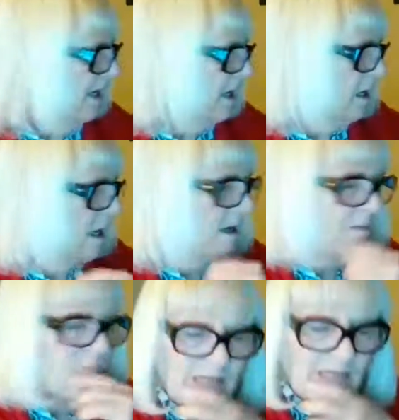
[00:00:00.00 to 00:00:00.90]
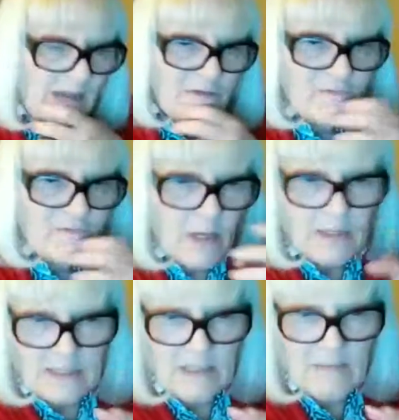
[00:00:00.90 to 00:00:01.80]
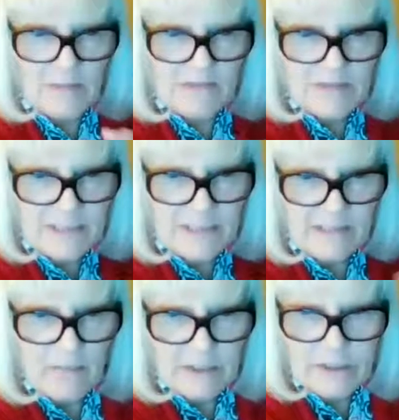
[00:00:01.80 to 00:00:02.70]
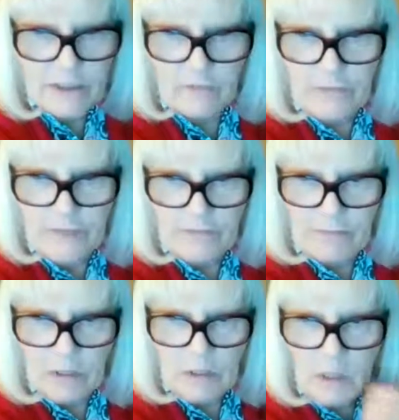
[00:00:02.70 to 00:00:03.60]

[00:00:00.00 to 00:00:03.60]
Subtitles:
now you've got a little bit of a team with two people.